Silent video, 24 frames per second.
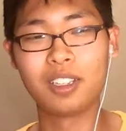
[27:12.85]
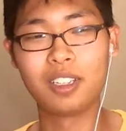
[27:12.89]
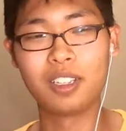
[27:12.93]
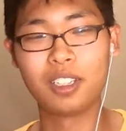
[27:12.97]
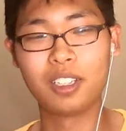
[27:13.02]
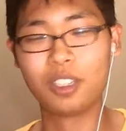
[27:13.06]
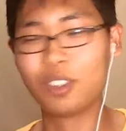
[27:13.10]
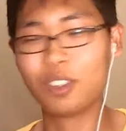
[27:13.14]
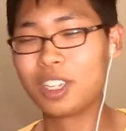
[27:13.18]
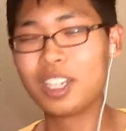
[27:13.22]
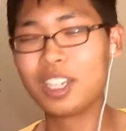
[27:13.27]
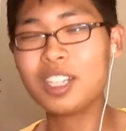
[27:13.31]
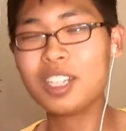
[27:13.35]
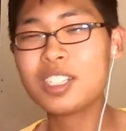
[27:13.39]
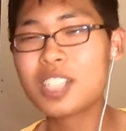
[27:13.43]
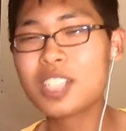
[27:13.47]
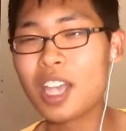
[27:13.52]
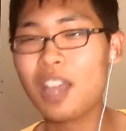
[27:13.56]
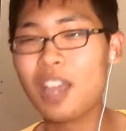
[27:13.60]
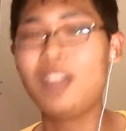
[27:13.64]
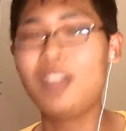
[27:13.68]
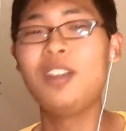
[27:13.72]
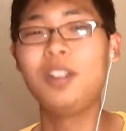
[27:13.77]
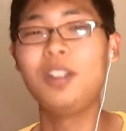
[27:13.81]
Like,
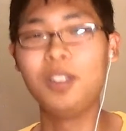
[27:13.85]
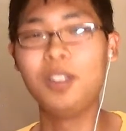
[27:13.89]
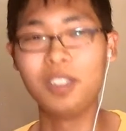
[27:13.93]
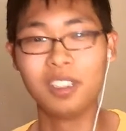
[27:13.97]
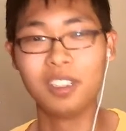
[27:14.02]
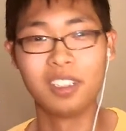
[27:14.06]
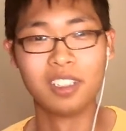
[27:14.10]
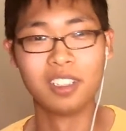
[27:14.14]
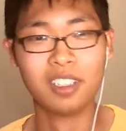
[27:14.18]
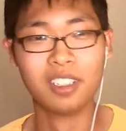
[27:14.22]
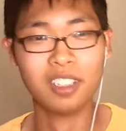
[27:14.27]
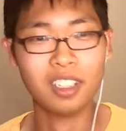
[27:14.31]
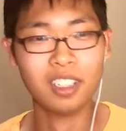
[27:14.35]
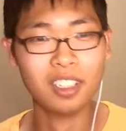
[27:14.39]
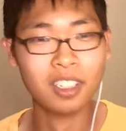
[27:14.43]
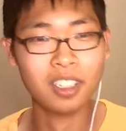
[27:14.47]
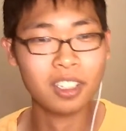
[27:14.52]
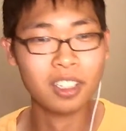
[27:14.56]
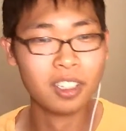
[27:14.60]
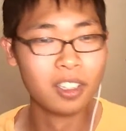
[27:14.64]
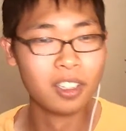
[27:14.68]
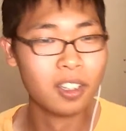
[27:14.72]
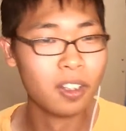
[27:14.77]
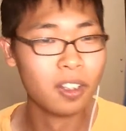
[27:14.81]
you can tell.